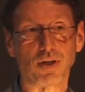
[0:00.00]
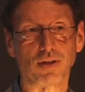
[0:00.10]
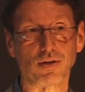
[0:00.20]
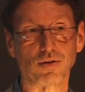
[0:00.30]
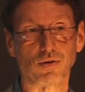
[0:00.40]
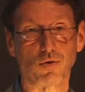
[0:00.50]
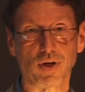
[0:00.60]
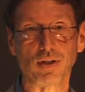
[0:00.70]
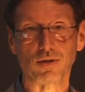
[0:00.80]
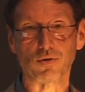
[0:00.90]
and there's a
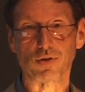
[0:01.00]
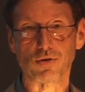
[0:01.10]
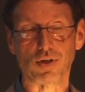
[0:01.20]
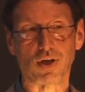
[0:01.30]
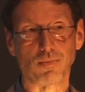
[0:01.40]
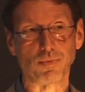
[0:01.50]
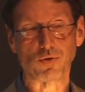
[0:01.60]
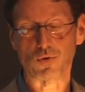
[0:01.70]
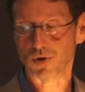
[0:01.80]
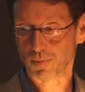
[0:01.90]
great literature that can be
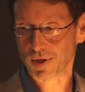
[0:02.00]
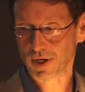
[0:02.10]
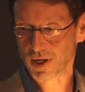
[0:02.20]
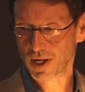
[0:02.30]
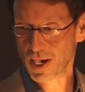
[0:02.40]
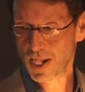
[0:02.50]
drawn upon.